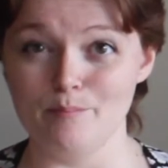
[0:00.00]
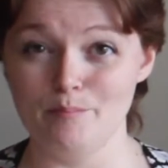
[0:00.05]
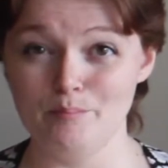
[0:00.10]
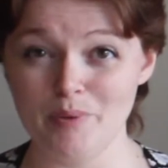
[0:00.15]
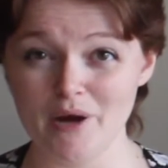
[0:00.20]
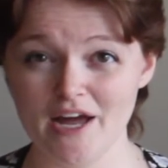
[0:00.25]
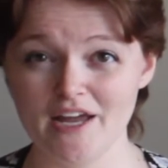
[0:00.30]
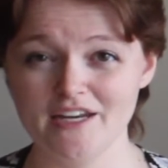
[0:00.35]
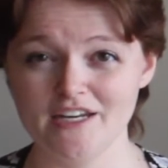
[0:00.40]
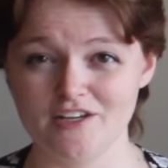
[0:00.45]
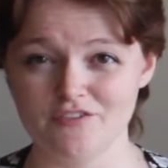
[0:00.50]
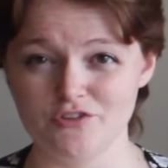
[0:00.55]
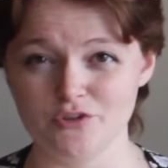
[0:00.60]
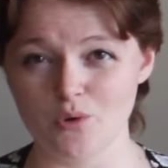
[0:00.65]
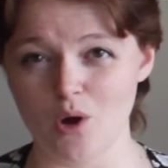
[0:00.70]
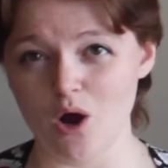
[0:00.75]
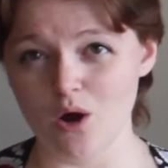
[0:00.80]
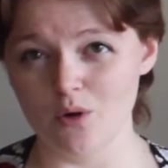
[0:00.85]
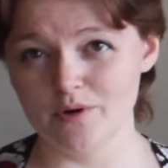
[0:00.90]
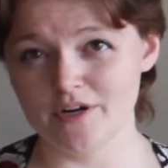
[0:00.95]
But if you
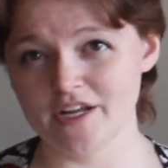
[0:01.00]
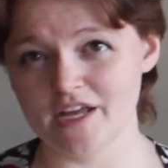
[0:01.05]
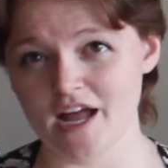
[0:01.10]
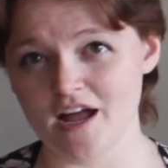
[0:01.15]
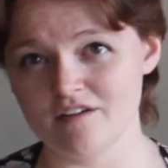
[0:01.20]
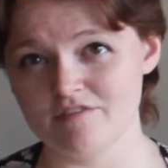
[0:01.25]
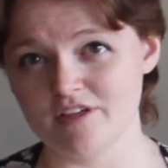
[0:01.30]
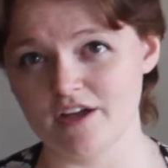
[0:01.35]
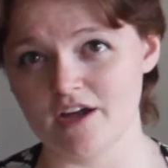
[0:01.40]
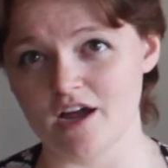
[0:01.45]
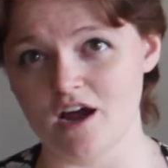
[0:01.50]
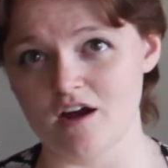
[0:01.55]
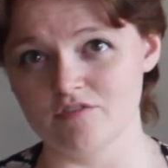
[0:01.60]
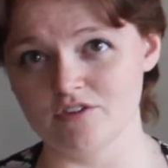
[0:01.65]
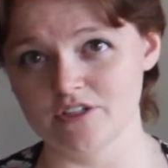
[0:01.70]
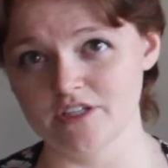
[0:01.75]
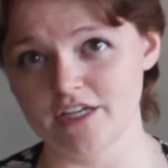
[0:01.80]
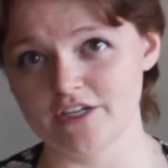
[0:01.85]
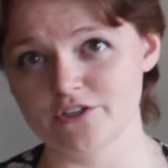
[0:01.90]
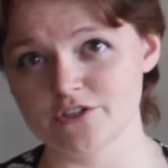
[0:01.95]
already have that cover
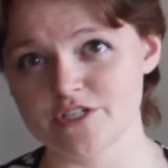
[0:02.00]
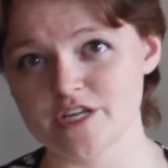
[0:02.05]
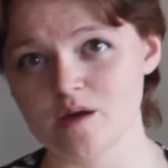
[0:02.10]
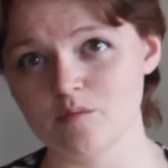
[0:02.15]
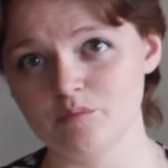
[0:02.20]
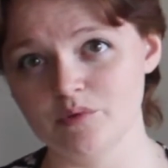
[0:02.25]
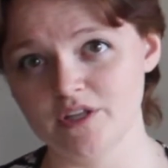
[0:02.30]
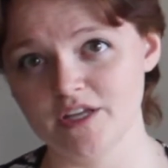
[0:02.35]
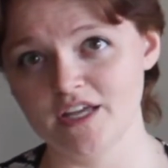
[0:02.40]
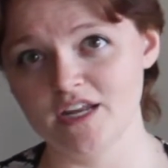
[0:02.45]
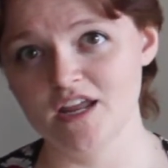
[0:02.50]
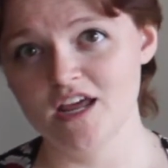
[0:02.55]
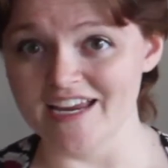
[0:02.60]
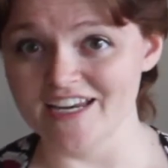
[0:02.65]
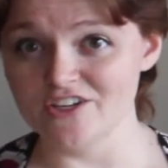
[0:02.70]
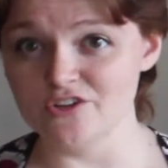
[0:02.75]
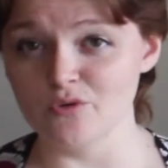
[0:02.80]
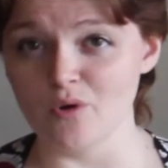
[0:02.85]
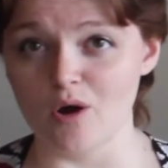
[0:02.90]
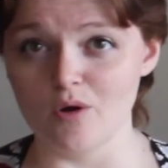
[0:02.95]
letter template
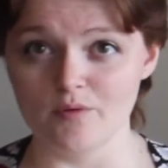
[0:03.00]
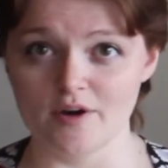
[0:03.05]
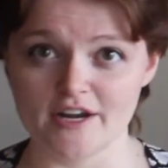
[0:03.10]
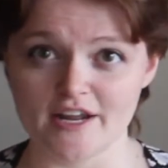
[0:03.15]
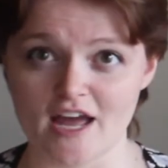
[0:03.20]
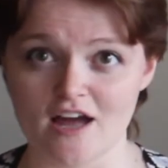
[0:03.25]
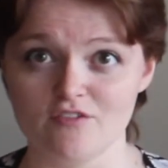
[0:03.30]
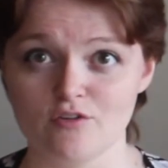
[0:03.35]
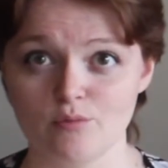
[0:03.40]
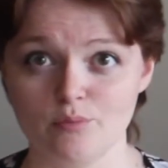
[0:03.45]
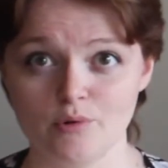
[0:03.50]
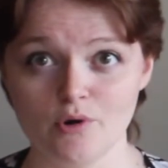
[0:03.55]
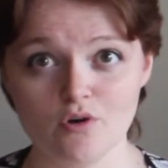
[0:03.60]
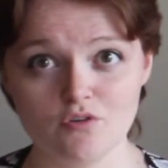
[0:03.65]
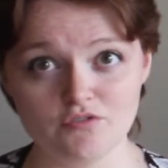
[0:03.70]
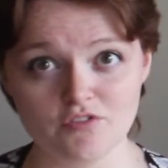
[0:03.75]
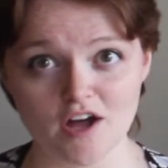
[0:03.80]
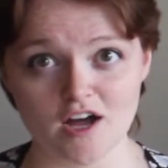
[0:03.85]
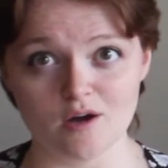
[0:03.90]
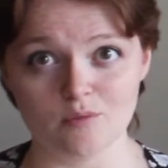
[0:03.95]
and you already have a
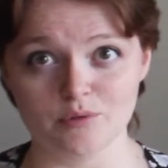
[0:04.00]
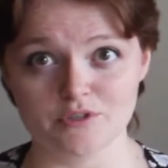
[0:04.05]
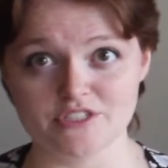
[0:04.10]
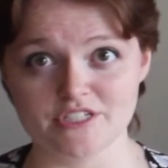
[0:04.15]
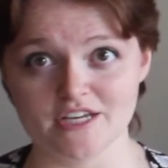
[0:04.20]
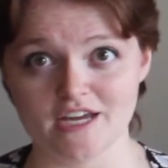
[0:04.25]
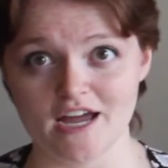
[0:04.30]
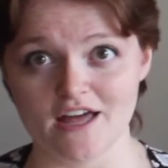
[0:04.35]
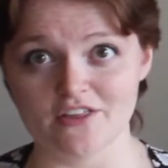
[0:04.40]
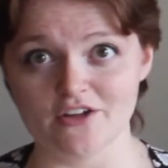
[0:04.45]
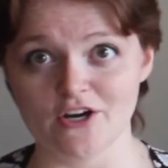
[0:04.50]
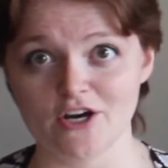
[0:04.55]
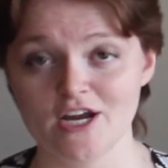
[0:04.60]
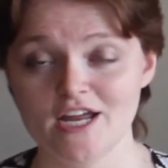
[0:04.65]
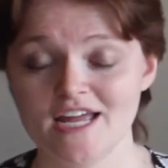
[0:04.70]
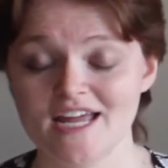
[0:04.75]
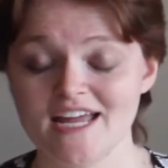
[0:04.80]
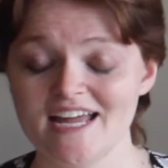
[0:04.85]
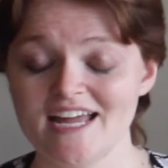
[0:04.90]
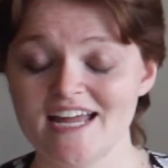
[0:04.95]
profile put together,
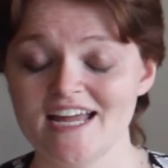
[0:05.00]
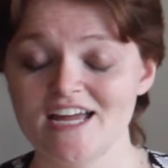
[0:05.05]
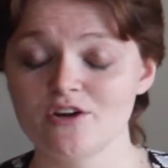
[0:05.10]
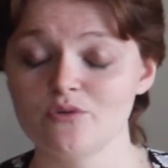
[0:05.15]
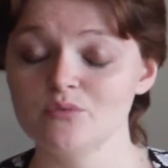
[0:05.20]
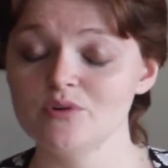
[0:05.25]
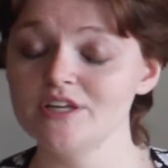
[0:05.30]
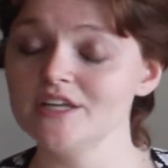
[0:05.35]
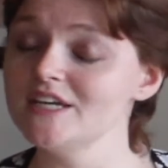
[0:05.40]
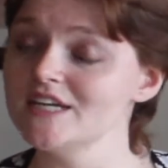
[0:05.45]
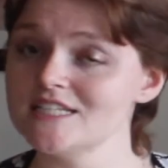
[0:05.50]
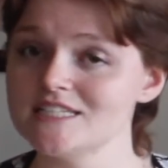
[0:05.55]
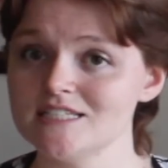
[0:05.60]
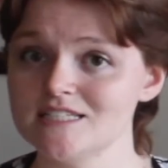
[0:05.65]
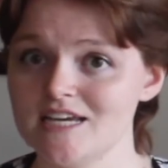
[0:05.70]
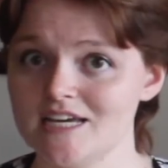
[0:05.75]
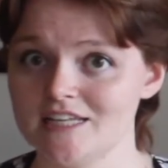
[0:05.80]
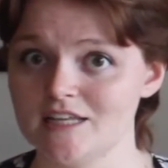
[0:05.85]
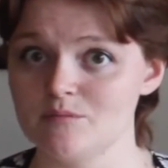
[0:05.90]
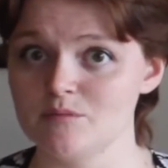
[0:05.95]
it really doesn't
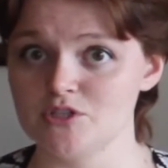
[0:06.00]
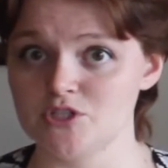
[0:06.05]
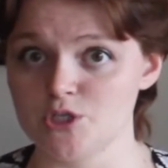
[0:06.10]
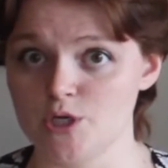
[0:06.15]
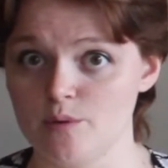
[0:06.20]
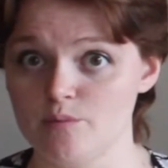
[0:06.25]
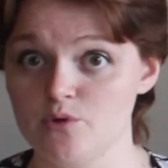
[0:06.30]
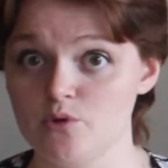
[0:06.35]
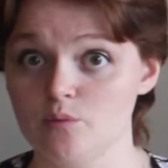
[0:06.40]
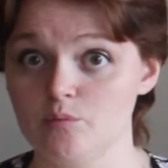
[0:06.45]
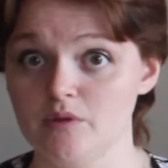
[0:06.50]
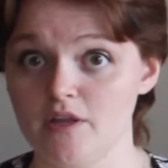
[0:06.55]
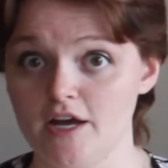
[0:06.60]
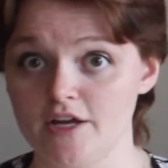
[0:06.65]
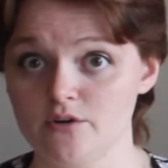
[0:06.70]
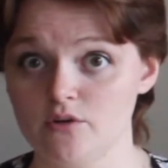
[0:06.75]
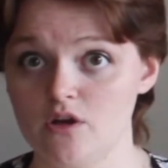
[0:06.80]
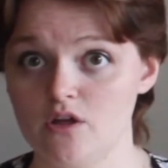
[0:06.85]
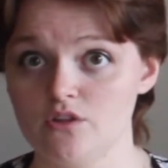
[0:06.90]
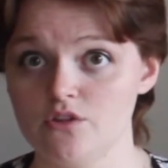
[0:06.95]
take that much time to apply
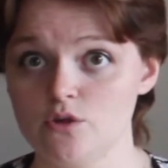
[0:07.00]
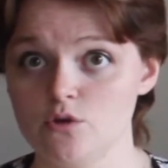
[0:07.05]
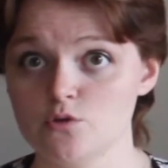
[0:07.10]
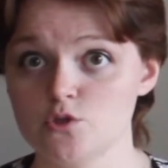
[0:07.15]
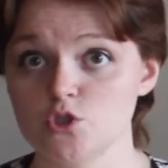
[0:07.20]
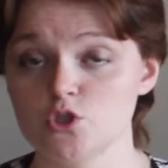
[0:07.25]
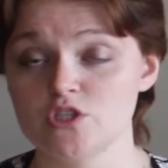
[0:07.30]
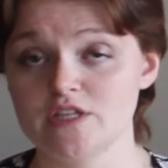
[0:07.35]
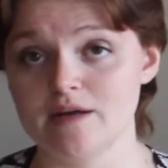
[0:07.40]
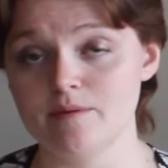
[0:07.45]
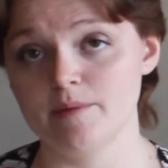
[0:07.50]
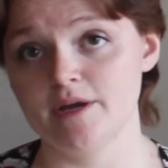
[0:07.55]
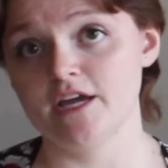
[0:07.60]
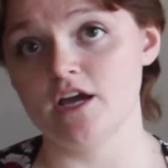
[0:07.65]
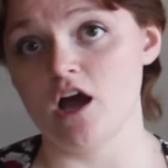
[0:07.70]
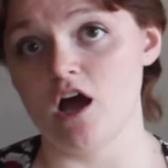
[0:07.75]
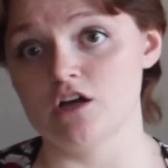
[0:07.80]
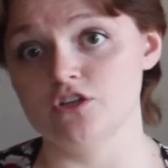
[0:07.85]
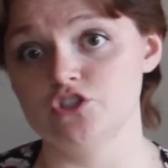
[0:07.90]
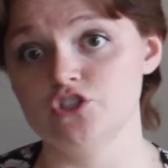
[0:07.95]
to all those. So that might
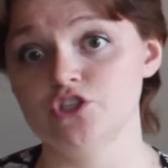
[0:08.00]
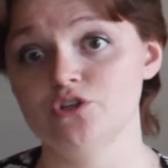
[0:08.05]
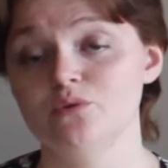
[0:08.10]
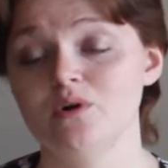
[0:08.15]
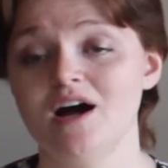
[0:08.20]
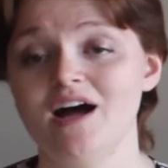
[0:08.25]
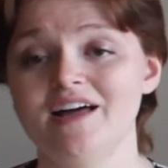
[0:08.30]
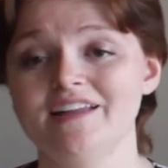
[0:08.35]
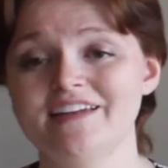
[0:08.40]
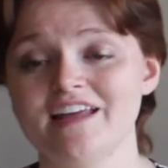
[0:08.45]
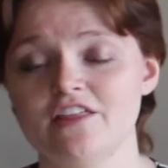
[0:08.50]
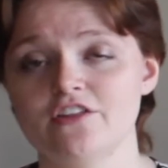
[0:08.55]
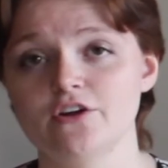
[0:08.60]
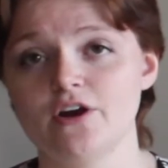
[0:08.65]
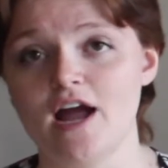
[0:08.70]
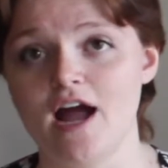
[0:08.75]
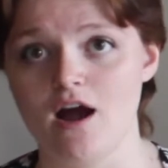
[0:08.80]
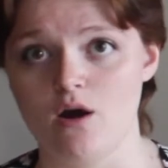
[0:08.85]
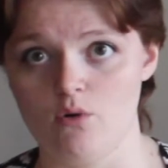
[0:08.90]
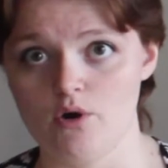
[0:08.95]
cost you
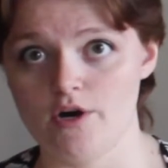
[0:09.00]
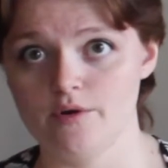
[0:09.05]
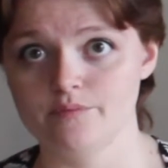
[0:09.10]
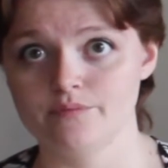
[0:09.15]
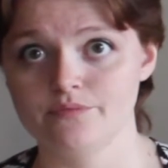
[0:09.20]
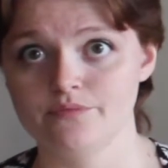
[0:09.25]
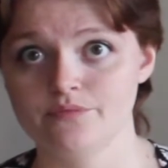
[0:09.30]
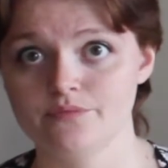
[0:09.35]
another hour.